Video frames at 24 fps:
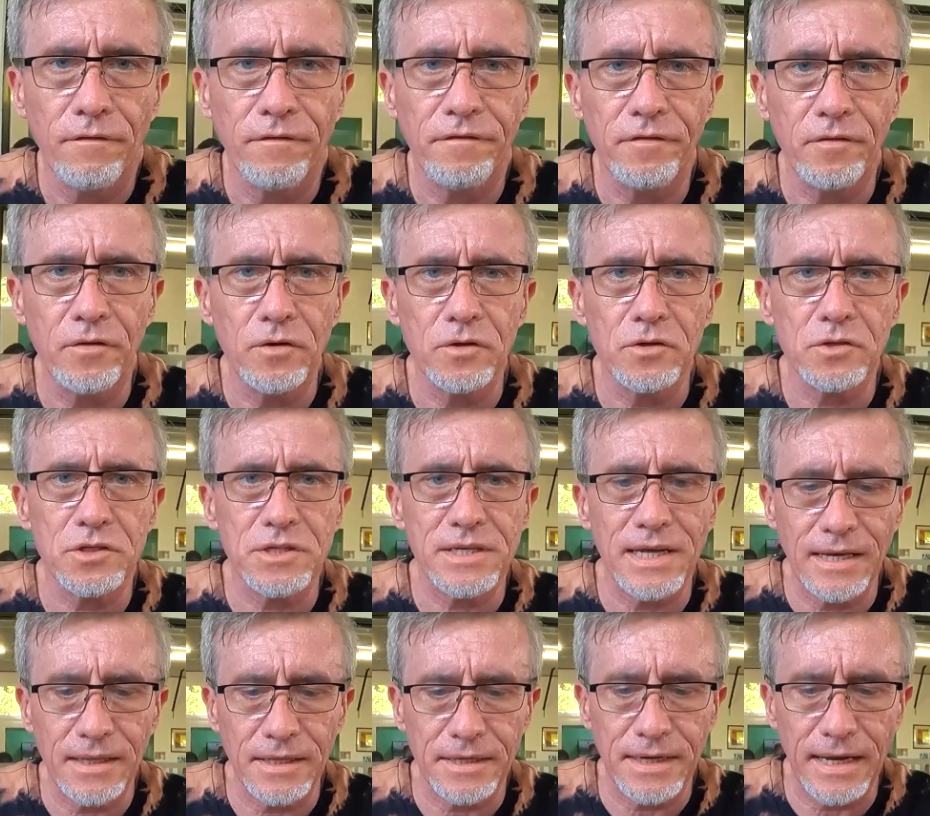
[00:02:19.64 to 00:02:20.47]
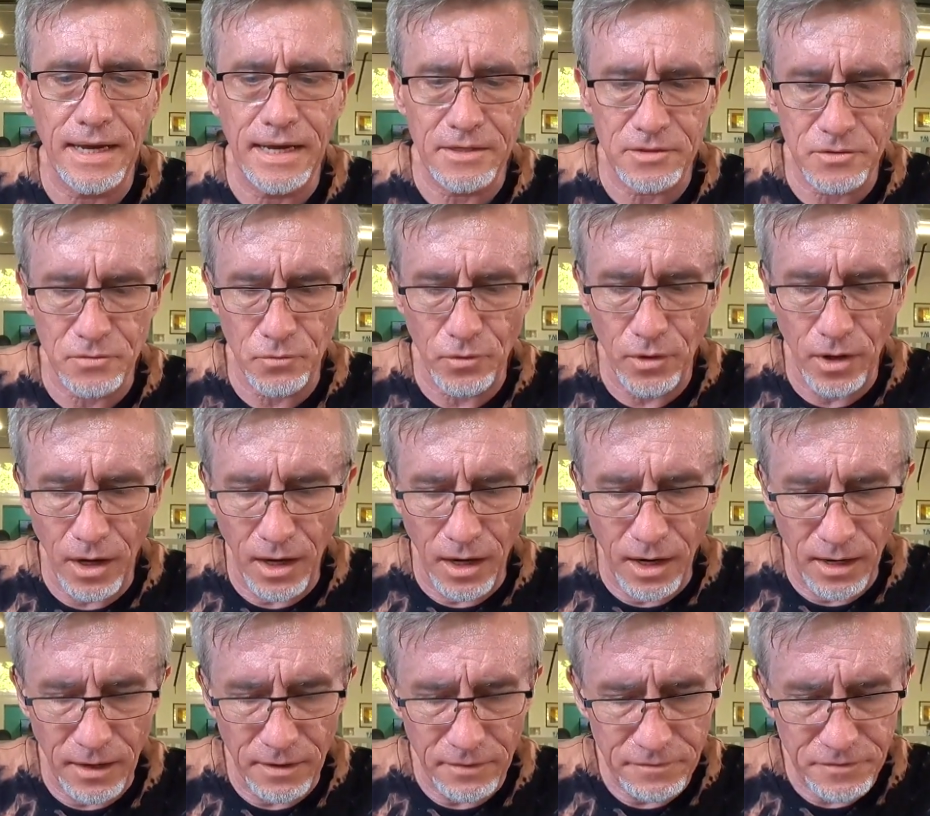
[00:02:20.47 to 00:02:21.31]
Fern salad has
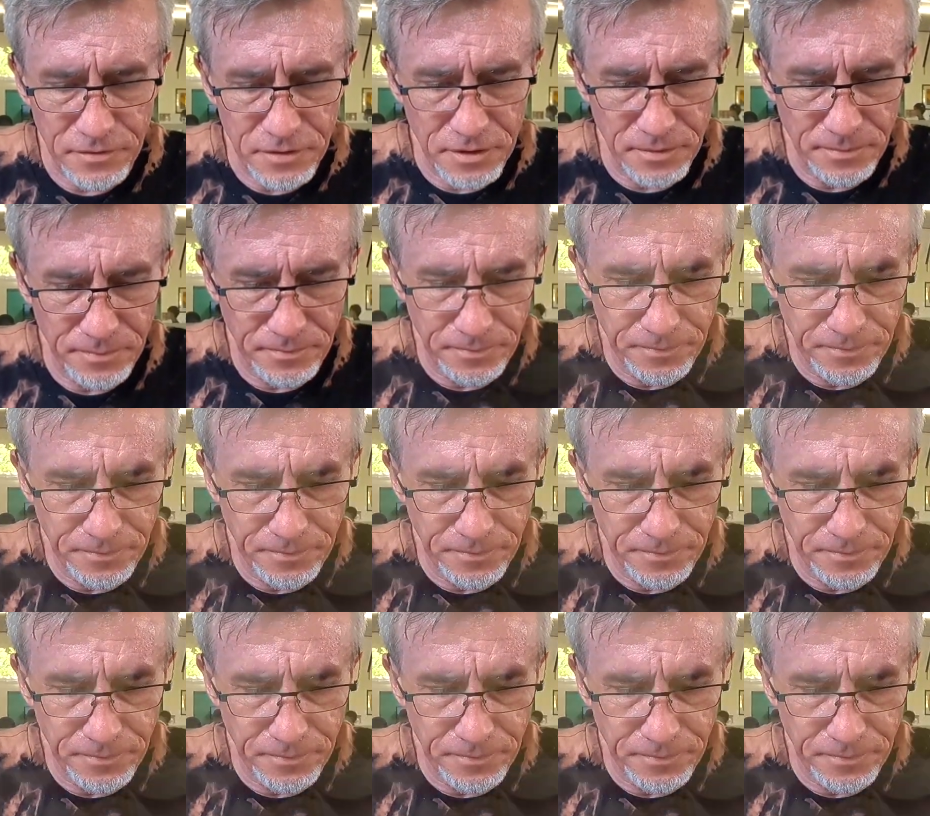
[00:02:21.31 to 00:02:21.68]
arrived.